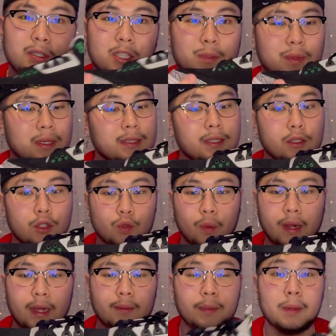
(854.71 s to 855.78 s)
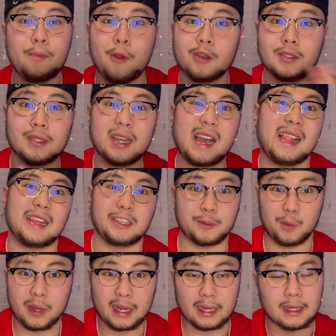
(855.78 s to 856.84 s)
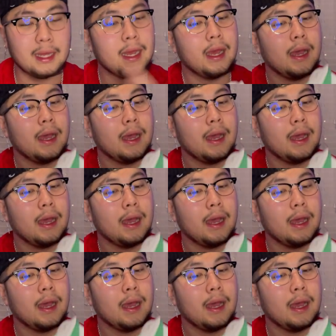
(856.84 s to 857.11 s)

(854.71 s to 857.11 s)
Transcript: just because of the suede. Me personally, I like suede.